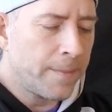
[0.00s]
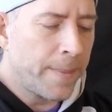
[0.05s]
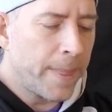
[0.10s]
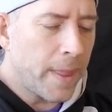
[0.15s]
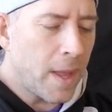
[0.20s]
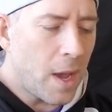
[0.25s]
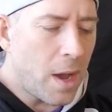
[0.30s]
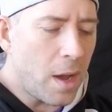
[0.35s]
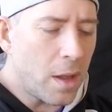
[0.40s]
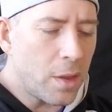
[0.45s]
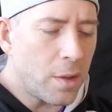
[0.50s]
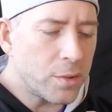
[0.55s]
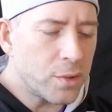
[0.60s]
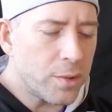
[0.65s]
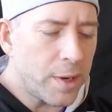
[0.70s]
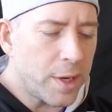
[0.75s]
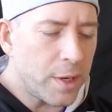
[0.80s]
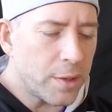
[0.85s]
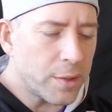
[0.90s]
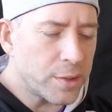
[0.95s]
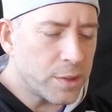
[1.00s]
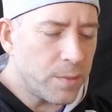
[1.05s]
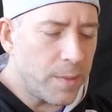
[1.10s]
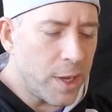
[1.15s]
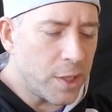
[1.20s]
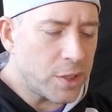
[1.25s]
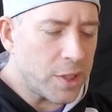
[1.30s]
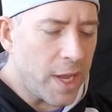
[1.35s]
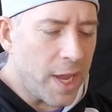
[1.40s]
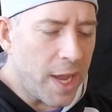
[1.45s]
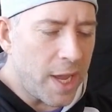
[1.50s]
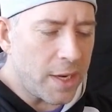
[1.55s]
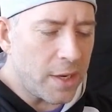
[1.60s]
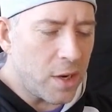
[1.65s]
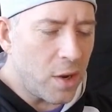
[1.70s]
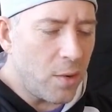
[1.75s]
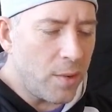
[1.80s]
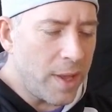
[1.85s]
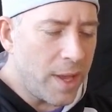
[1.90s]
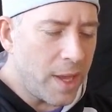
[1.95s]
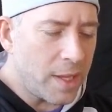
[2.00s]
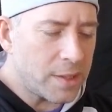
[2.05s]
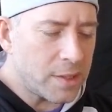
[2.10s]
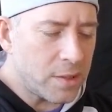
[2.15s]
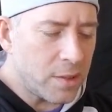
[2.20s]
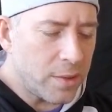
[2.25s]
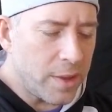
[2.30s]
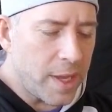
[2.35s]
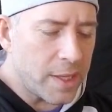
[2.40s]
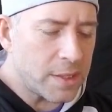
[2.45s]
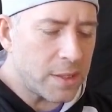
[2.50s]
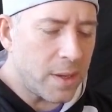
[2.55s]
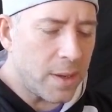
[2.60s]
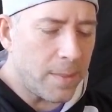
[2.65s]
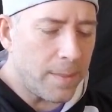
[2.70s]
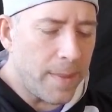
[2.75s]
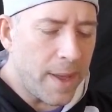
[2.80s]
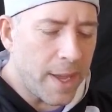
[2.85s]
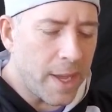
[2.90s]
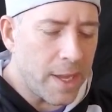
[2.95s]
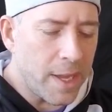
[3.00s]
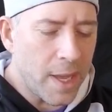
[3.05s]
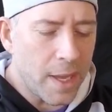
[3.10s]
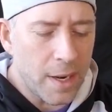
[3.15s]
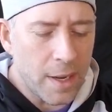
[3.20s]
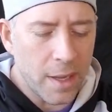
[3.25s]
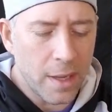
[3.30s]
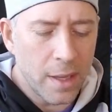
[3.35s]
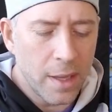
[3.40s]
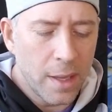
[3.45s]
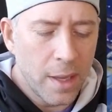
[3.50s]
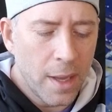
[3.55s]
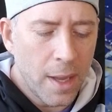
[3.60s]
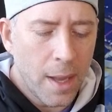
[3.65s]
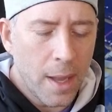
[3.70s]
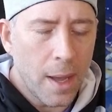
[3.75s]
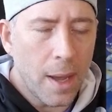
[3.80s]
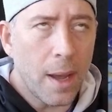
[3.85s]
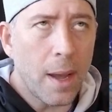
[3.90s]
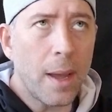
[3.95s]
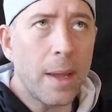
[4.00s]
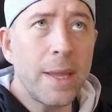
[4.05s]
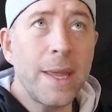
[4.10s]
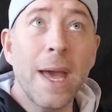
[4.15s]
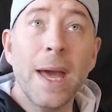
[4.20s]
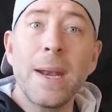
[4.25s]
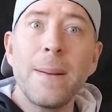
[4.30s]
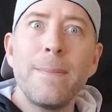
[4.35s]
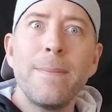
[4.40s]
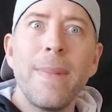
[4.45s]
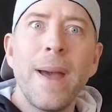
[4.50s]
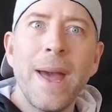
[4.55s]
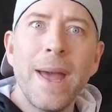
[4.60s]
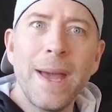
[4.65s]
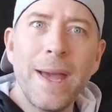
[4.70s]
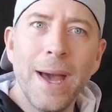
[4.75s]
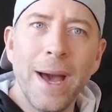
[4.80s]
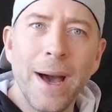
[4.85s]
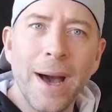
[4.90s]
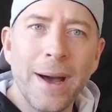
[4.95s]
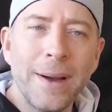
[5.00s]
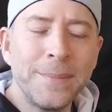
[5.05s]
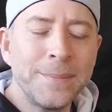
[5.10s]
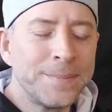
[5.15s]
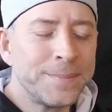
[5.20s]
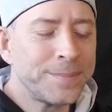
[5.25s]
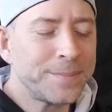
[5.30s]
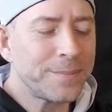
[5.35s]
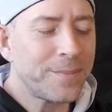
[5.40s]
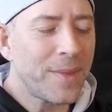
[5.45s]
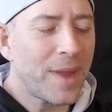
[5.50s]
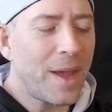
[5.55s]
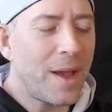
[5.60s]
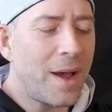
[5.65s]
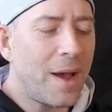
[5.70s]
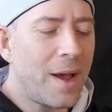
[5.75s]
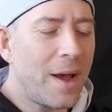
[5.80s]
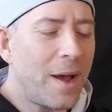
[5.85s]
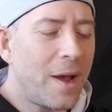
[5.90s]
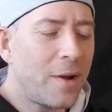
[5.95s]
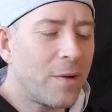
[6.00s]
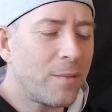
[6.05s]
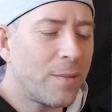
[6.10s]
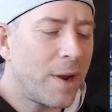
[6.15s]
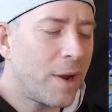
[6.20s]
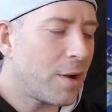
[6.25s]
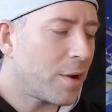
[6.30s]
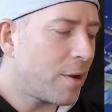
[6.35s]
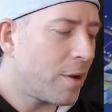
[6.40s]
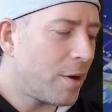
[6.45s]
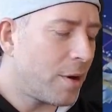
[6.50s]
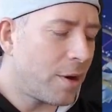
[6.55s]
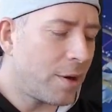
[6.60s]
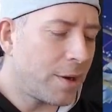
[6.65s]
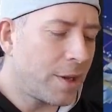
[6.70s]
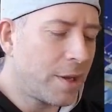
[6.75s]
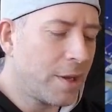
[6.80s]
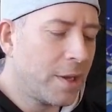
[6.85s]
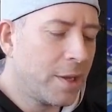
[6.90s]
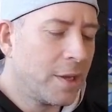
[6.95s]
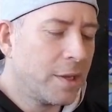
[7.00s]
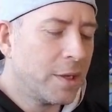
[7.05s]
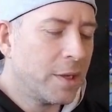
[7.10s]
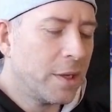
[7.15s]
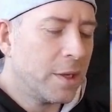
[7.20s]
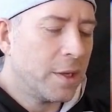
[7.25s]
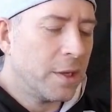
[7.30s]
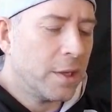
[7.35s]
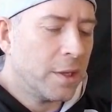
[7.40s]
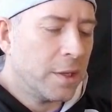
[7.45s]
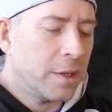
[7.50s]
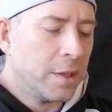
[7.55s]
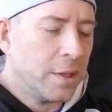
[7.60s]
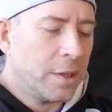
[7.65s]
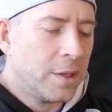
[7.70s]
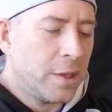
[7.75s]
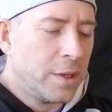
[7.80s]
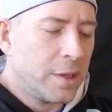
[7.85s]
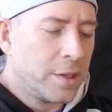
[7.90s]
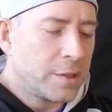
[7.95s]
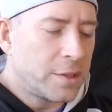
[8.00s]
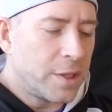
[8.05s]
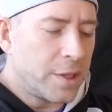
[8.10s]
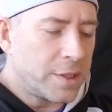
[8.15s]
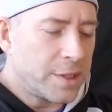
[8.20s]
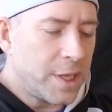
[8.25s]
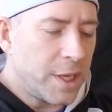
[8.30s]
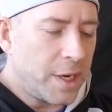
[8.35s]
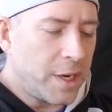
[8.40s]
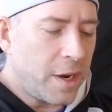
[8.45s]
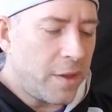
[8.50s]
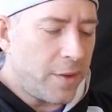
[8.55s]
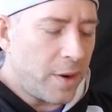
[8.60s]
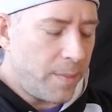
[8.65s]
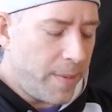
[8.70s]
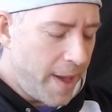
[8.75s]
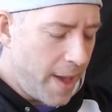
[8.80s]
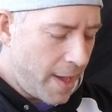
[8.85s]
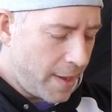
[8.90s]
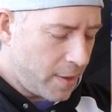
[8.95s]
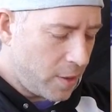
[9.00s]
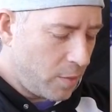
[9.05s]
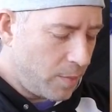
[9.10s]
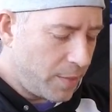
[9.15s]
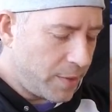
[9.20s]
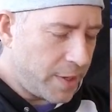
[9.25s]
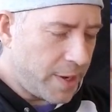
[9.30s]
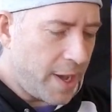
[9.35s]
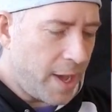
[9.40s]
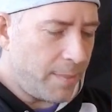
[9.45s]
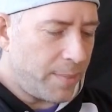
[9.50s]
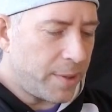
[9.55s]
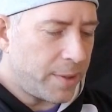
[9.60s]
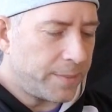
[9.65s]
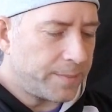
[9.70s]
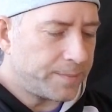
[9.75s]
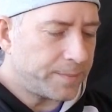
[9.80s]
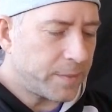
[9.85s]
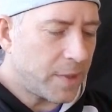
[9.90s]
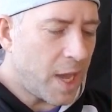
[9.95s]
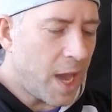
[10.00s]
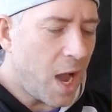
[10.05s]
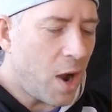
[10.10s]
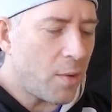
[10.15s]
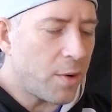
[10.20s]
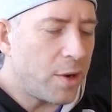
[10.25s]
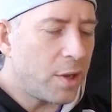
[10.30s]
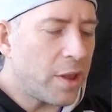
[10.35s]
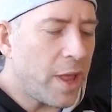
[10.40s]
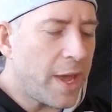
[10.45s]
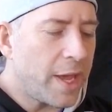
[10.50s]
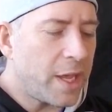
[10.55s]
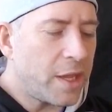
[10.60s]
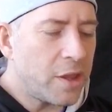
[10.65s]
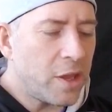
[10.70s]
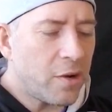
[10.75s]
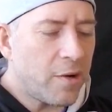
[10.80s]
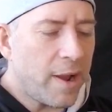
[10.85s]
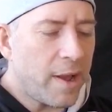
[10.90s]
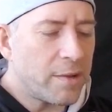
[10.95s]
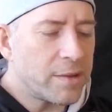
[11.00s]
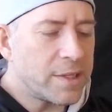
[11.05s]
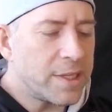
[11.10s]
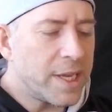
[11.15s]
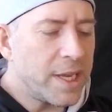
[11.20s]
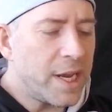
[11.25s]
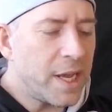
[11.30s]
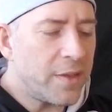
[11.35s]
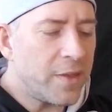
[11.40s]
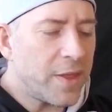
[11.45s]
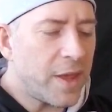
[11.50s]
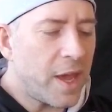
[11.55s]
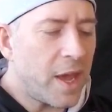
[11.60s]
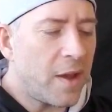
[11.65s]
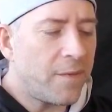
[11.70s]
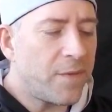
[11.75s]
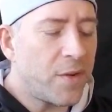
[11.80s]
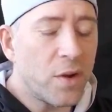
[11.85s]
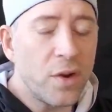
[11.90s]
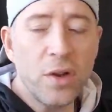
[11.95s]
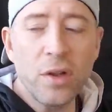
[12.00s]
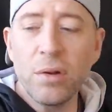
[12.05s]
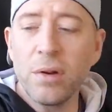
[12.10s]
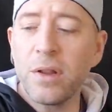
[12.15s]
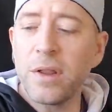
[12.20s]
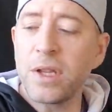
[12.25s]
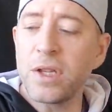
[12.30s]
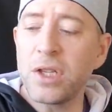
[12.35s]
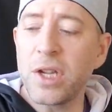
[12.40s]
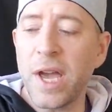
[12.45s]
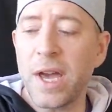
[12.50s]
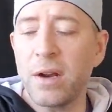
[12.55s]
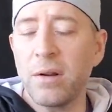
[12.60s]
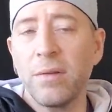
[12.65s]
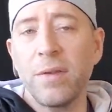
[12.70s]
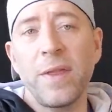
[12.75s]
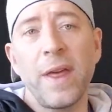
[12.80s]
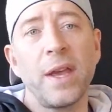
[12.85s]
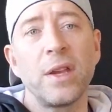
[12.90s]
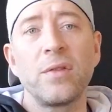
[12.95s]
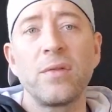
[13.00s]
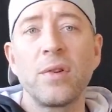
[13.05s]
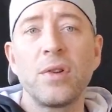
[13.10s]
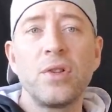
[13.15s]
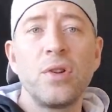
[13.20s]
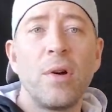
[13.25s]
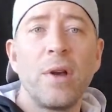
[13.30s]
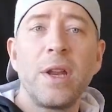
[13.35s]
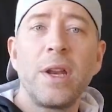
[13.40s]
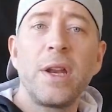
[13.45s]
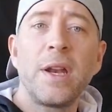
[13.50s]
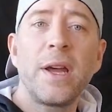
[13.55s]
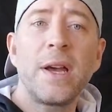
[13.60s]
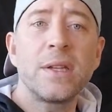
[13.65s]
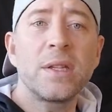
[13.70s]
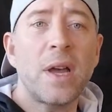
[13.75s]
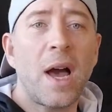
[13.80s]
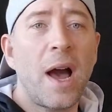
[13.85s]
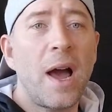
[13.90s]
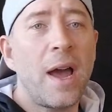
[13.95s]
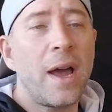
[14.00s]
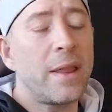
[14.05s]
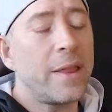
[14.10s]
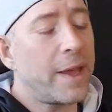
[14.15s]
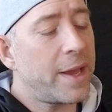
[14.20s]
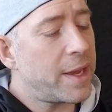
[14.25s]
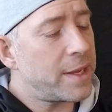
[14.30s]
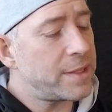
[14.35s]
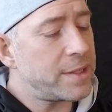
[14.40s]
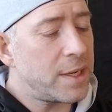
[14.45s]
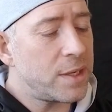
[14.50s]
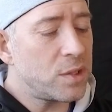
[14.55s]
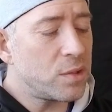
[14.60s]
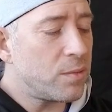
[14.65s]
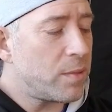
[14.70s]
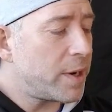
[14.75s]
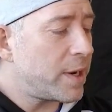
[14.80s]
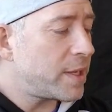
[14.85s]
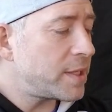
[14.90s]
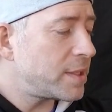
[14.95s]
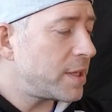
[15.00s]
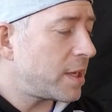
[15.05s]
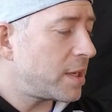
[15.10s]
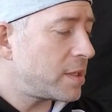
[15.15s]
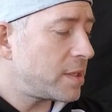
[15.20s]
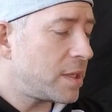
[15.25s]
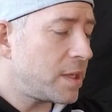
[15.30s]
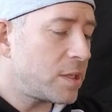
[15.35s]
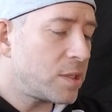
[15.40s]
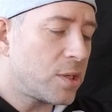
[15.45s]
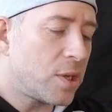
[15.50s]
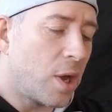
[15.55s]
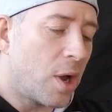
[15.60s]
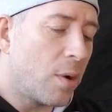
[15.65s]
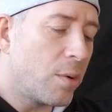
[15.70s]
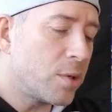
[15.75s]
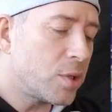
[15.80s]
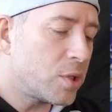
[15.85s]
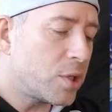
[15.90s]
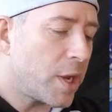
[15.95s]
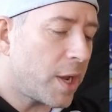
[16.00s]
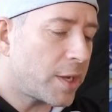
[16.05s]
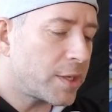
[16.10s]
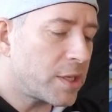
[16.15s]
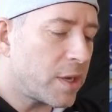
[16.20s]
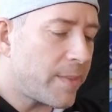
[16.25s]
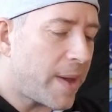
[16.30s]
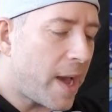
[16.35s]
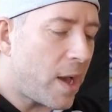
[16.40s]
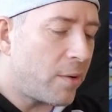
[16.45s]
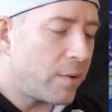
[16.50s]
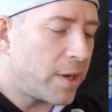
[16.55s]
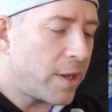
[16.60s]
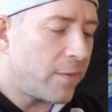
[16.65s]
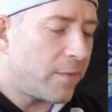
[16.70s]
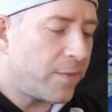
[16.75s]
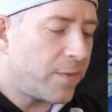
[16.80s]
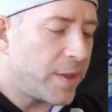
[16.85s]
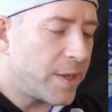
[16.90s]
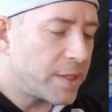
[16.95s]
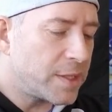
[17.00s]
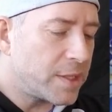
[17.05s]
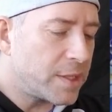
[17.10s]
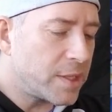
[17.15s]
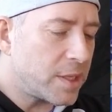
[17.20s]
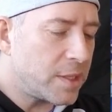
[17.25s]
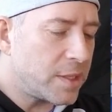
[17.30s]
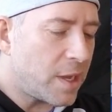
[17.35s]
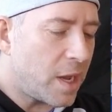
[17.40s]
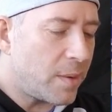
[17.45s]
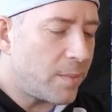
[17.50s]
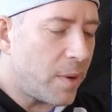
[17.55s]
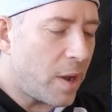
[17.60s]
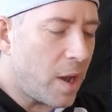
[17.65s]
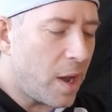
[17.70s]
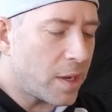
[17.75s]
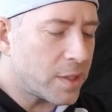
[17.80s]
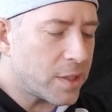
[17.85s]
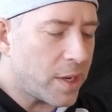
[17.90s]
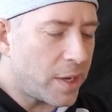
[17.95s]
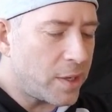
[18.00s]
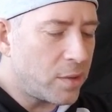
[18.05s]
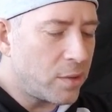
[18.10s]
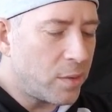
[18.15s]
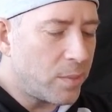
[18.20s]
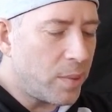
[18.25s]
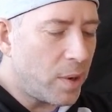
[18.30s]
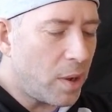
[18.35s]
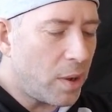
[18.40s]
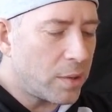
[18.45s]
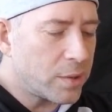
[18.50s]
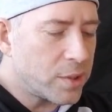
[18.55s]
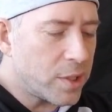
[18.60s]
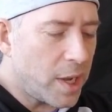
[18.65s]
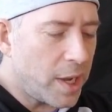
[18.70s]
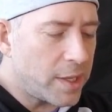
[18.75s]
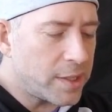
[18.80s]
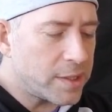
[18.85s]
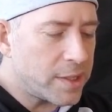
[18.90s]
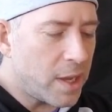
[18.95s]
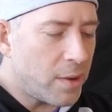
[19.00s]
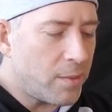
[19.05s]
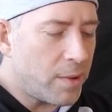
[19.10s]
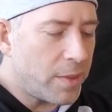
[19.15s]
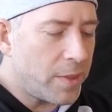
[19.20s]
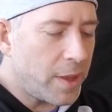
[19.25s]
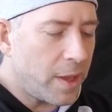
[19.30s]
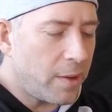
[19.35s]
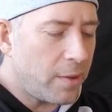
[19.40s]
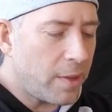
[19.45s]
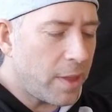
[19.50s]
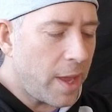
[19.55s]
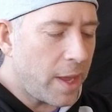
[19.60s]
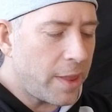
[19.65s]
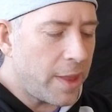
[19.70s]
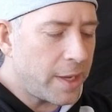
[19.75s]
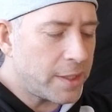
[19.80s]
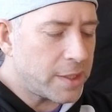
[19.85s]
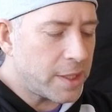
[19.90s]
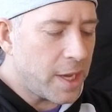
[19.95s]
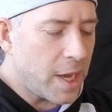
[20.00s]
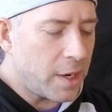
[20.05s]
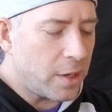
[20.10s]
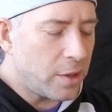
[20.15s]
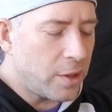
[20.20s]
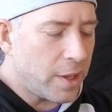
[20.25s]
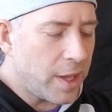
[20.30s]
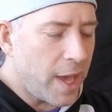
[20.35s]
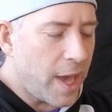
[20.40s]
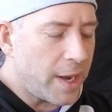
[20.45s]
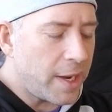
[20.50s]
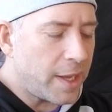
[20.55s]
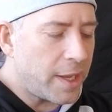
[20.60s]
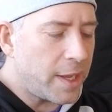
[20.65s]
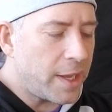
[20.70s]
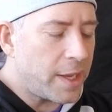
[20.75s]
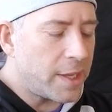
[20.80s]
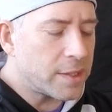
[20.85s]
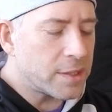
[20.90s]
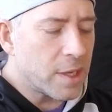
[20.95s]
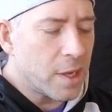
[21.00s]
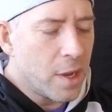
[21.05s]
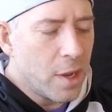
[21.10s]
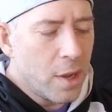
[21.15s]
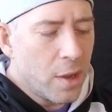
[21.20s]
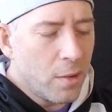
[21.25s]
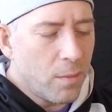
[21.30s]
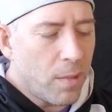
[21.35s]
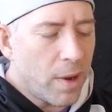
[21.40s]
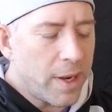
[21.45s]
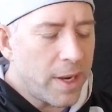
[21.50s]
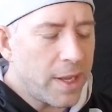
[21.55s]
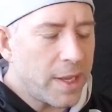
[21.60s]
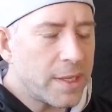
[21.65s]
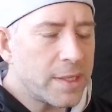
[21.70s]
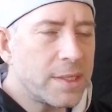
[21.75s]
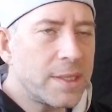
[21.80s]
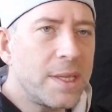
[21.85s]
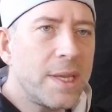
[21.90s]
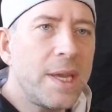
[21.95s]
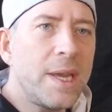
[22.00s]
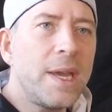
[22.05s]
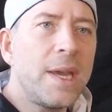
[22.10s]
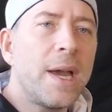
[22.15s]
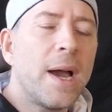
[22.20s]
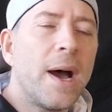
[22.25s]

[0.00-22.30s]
Holo Trainer Switch and no hits, so that's a Mega Yen Mega rare card. So let's get another pack opened up. How are you liking the Crown Zenith? If you're new to the channel, thanks for joining us. Like I said, 26 of these. Go and check some out. If this is a dud box, I do apologize. Now, one thing I like to kind of look at is what is the